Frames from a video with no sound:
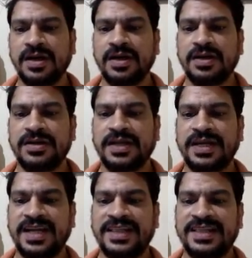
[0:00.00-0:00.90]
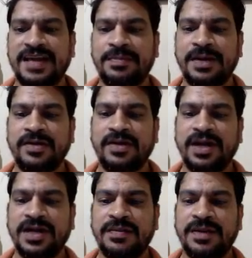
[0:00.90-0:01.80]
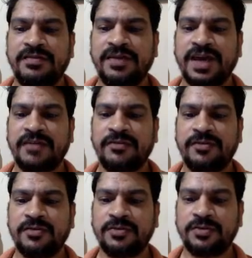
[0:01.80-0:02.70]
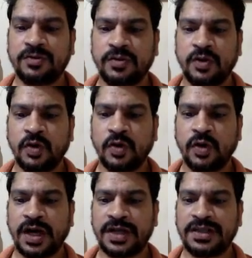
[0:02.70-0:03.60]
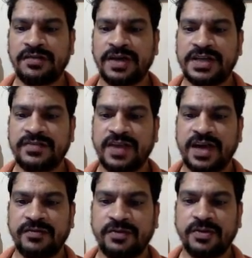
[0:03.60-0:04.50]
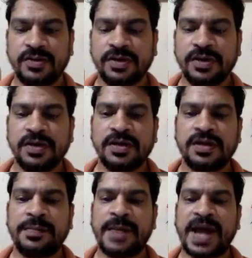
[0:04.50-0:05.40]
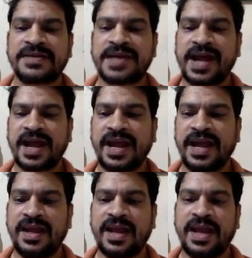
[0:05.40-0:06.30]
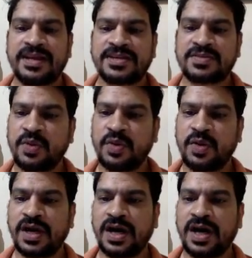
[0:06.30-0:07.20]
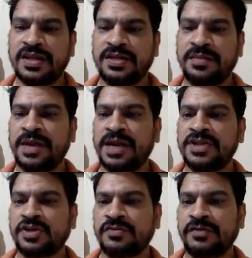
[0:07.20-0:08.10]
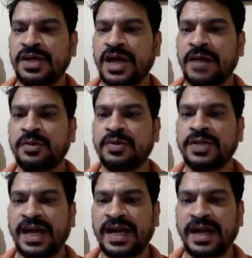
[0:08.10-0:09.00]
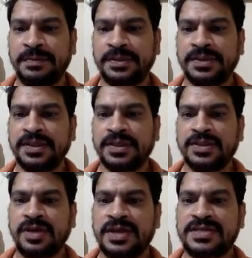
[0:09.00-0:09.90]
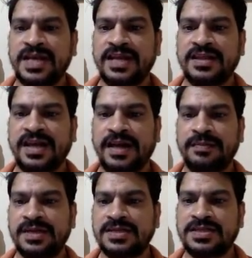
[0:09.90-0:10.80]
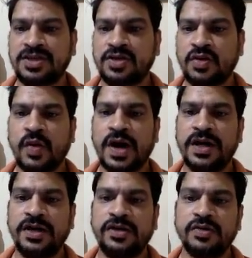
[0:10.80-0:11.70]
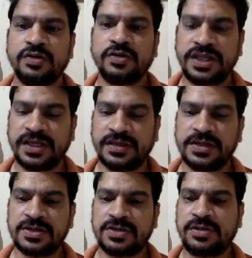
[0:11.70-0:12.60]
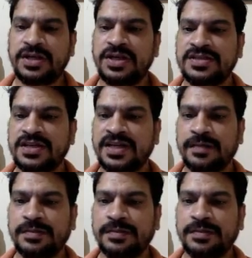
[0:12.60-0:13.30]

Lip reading: that in that particular limit we have to go, otherwise we have to backtrack again and explore another branch of it up to that depth. So let's say the depth is 0, 1, 2, 3. So 3 is the depth.